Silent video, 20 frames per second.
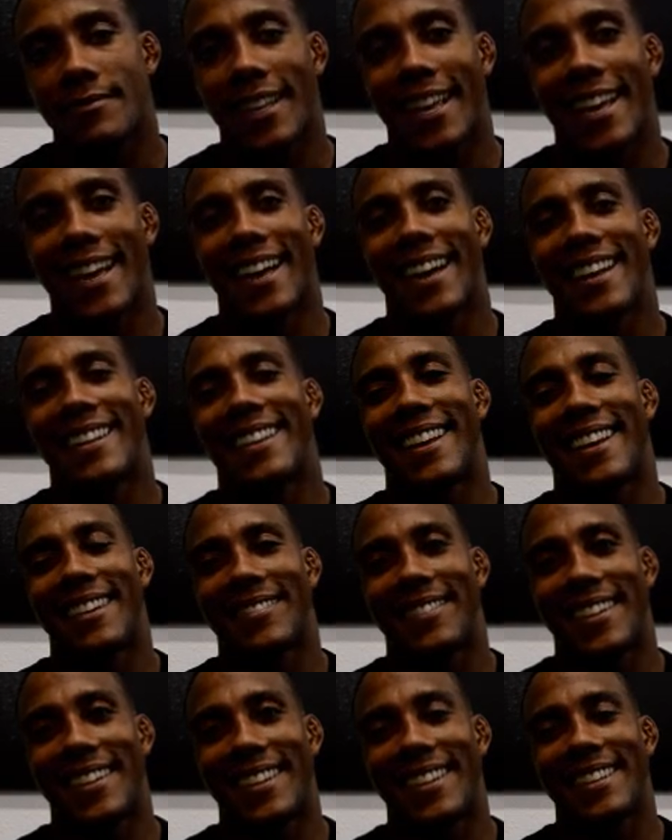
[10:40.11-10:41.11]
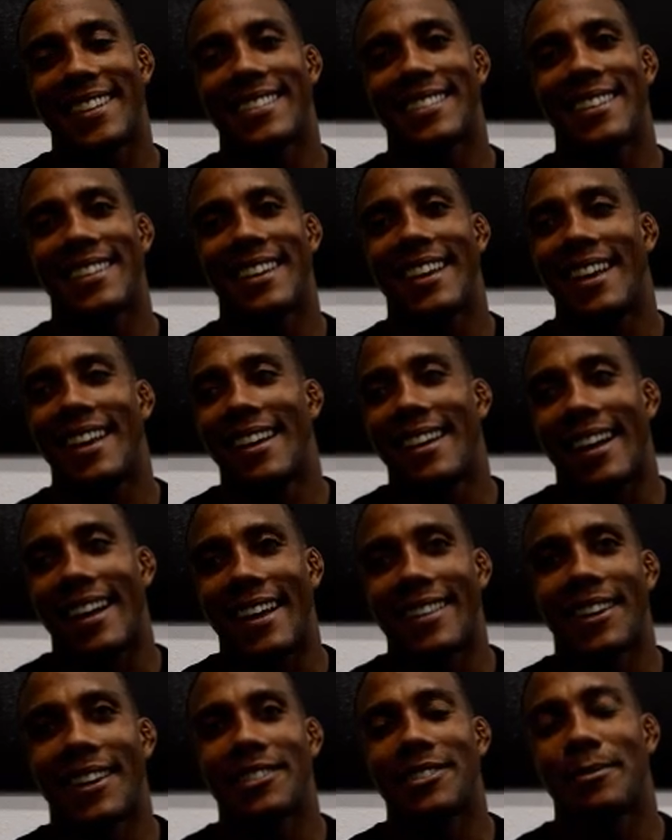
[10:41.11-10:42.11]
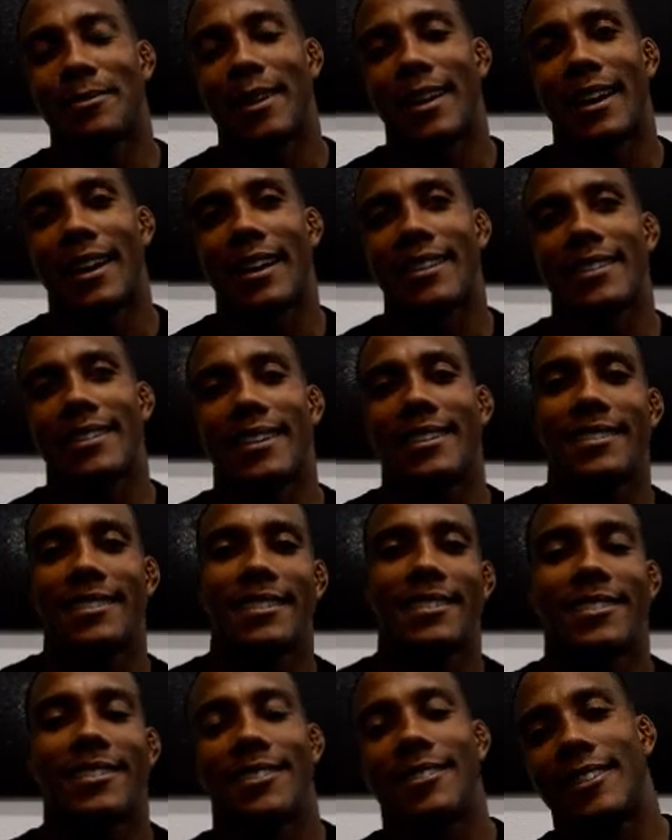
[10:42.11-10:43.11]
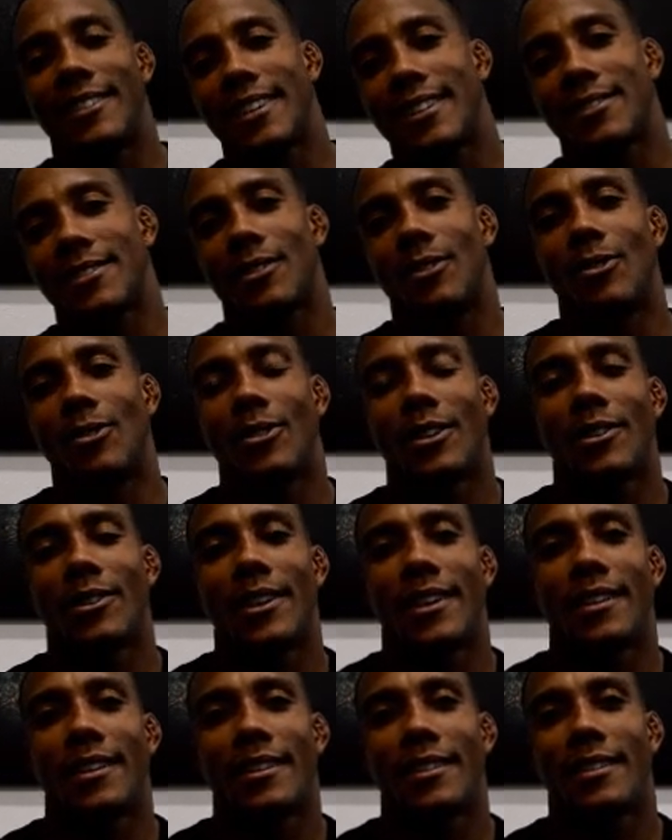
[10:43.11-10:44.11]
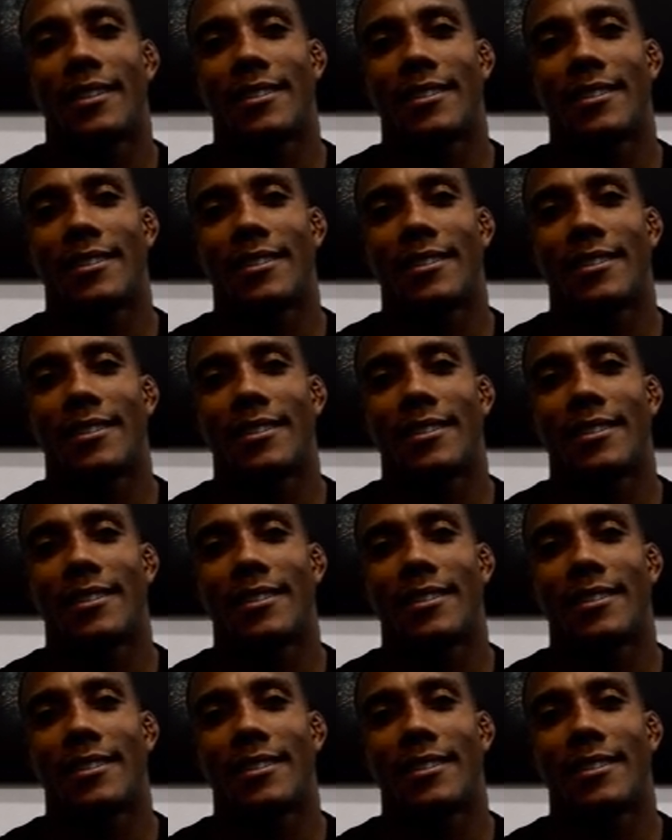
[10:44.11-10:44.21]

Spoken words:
Yeah, it definitely is. I thought it was gonna be a hot desert. Shoot, it gets cold out here.